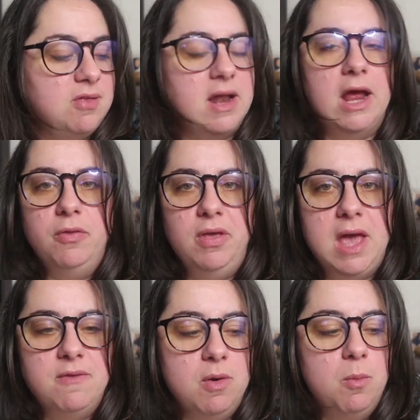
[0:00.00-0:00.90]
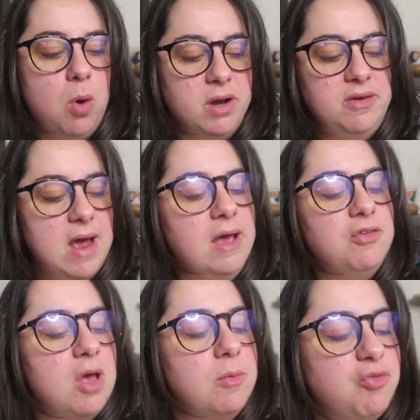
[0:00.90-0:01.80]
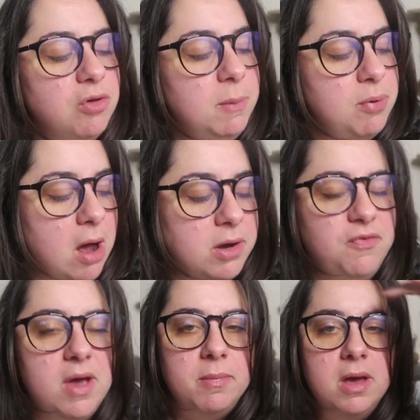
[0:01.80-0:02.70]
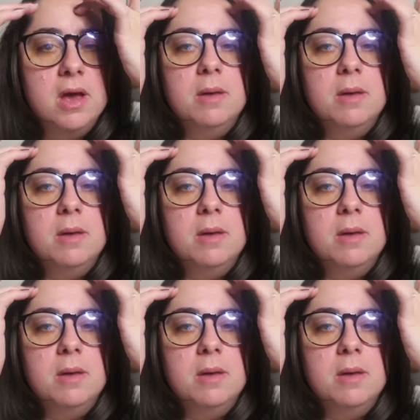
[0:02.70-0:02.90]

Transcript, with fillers: And I only gave him one a day. So I was really proud of him,